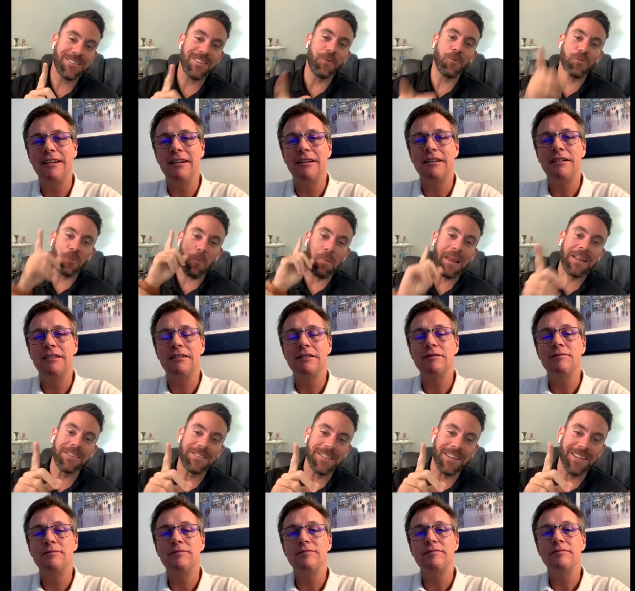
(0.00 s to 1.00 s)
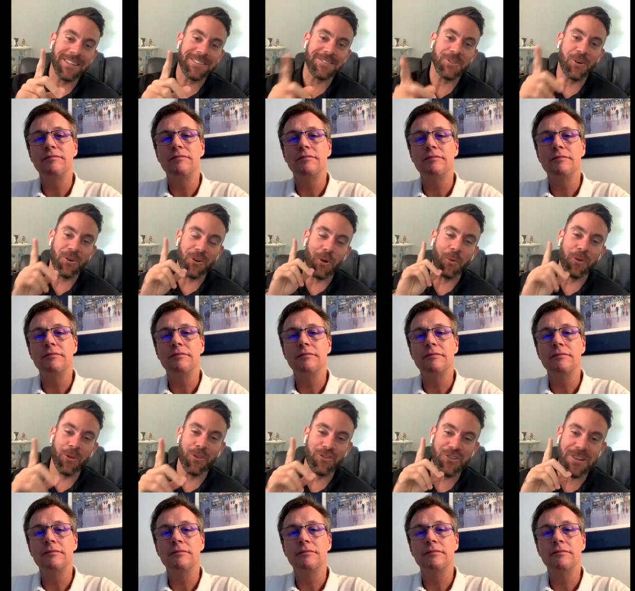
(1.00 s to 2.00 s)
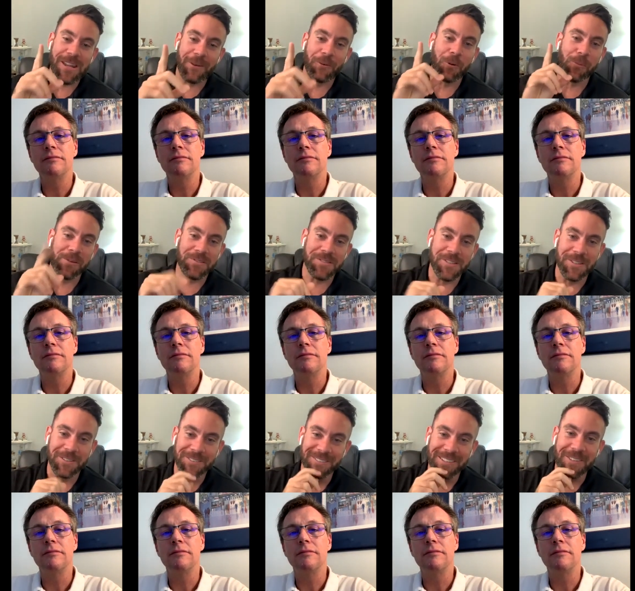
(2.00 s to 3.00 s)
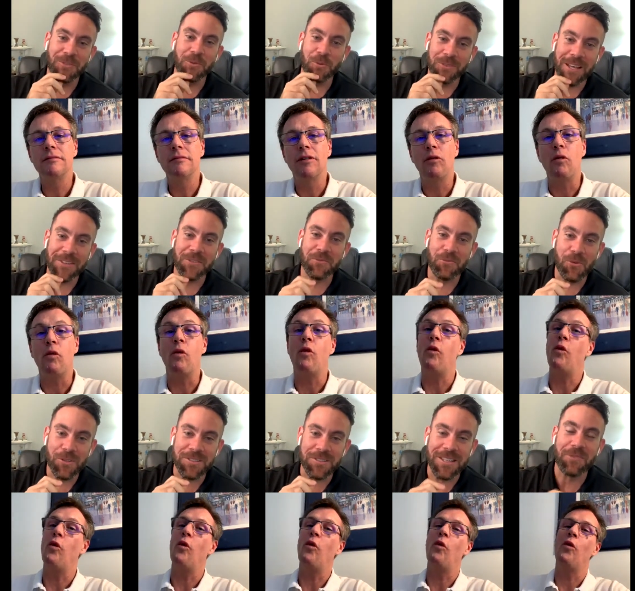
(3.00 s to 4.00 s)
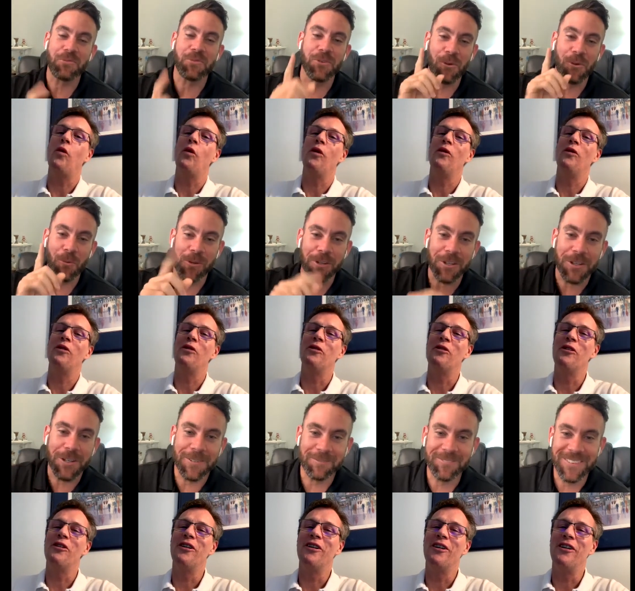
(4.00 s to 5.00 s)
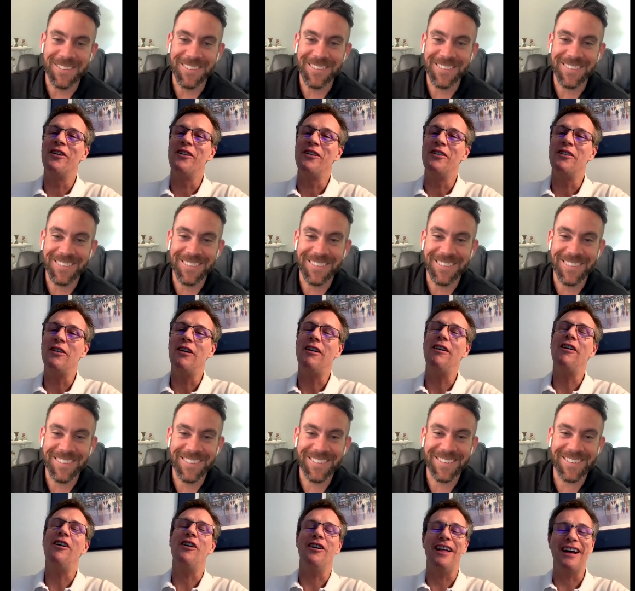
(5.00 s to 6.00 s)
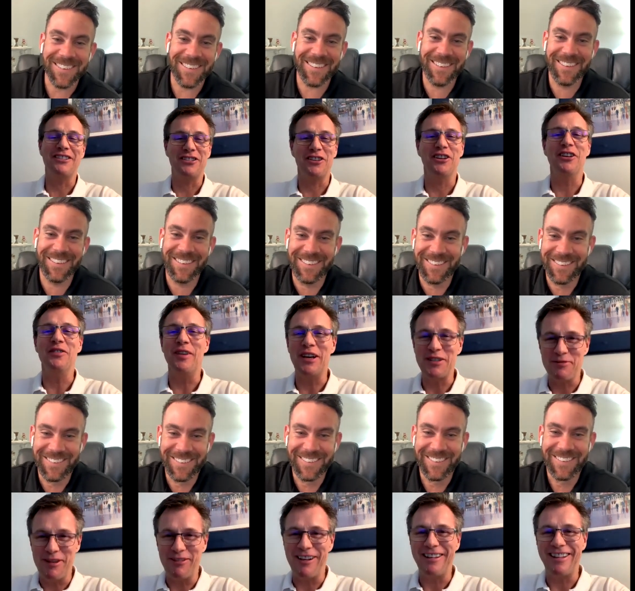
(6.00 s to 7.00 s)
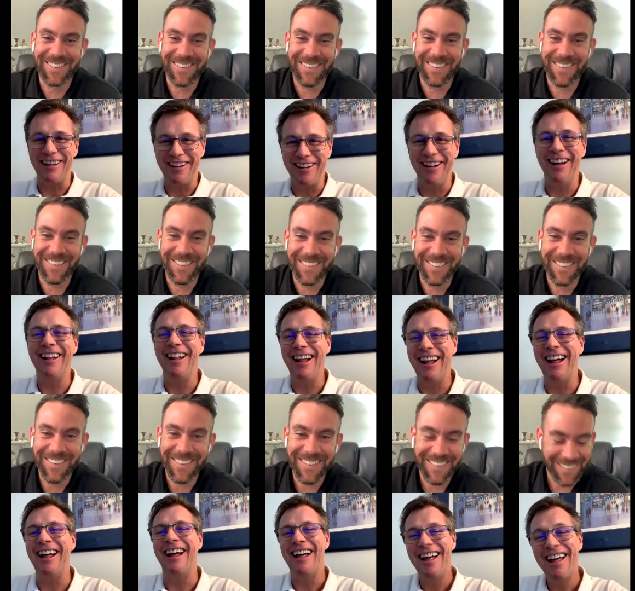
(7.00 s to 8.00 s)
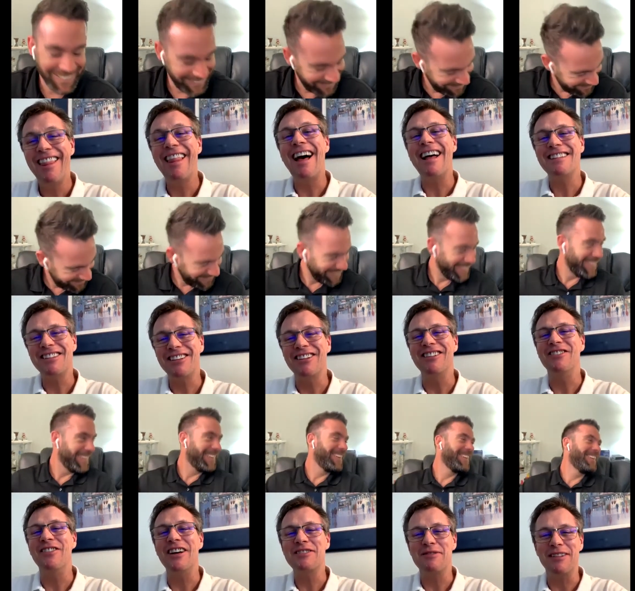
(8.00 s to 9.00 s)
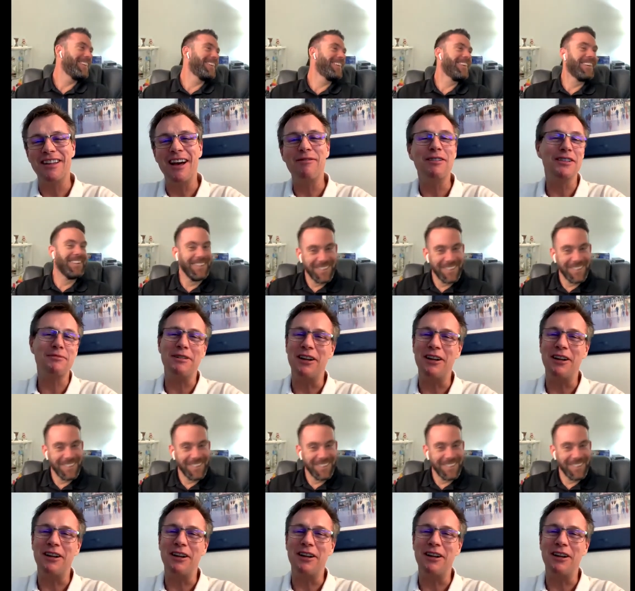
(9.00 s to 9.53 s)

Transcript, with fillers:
Speaker 1: was a plane ticket to go to Rio de Janeiro, Brazil in two thousand fourteen for the World Cup.
Speaker 2: Oh, that's a good investment right there. That's a good investment. That must have been